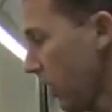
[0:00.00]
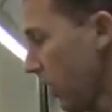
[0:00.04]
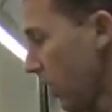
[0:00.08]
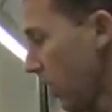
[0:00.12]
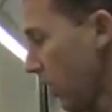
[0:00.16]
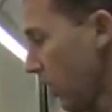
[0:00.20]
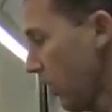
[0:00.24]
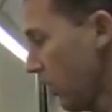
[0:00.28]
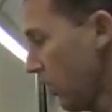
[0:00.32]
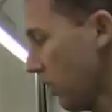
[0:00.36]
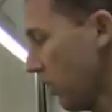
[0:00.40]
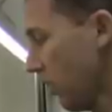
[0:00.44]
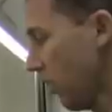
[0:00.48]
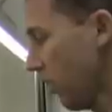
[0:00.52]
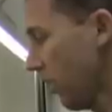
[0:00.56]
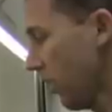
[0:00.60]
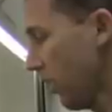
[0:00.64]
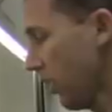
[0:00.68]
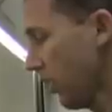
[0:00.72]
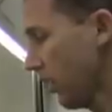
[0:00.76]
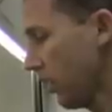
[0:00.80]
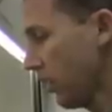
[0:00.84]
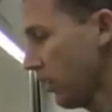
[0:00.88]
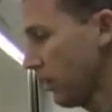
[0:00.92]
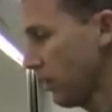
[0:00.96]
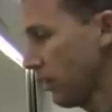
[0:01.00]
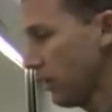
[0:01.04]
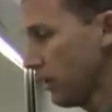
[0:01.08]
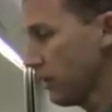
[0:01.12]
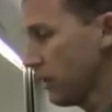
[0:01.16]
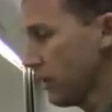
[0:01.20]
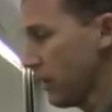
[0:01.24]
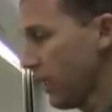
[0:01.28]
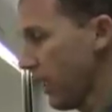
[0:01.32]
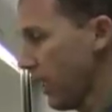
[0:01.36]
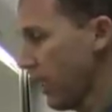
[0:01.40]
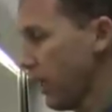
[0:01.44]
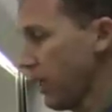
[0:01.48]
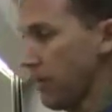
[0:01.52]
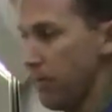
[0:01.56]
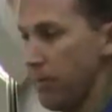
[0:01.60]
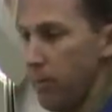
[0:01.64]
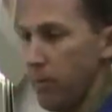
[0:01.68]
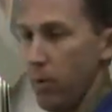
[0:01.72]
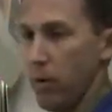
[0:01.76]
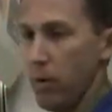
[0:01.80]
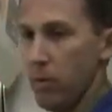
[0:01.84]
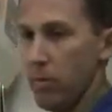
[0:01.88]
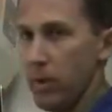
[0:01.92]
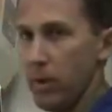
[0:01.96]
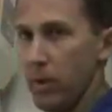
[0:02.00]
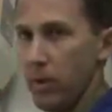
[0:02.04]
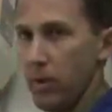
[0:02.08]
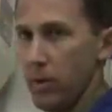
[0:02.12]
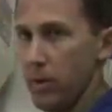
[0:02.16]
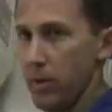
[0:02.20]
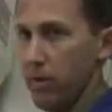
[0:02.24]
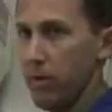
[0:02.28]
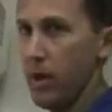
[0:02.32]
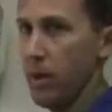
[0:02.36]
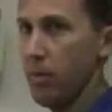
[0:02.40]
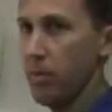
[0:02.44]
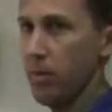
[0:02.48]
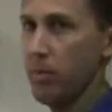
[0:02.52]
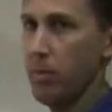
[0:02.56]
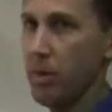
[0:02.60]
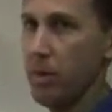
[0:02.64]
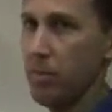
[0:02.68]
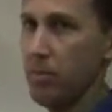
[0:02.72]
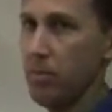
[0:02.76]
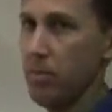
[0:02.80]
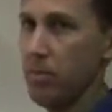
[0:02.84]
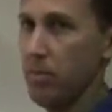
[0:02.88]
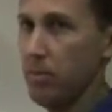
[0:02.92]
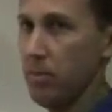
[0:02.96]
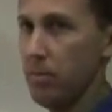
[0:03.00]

and then add four mils of optimum